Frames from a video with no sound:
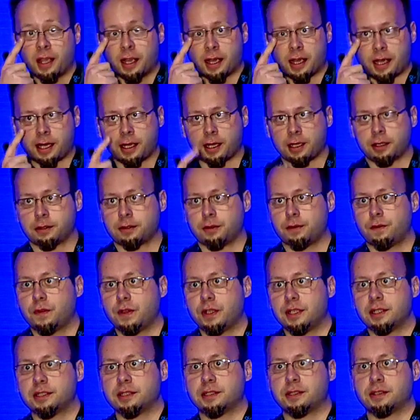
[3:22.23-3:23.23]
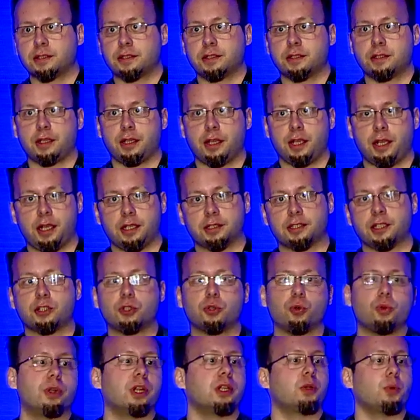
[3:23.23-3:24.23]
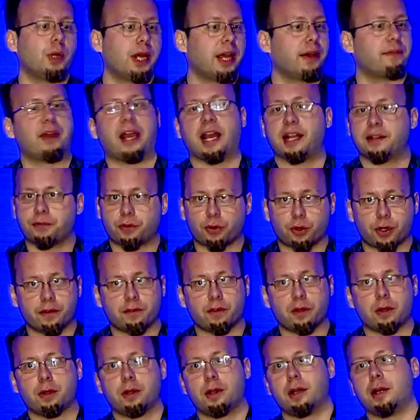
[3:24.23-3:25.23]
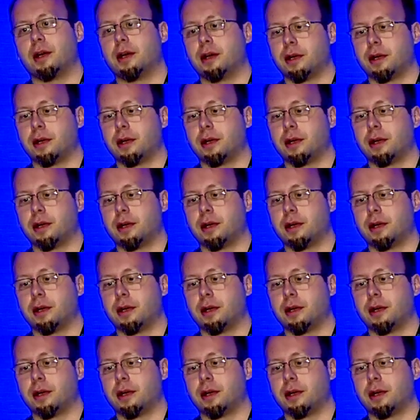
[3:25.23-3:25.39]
And this is a tool that we have had forever.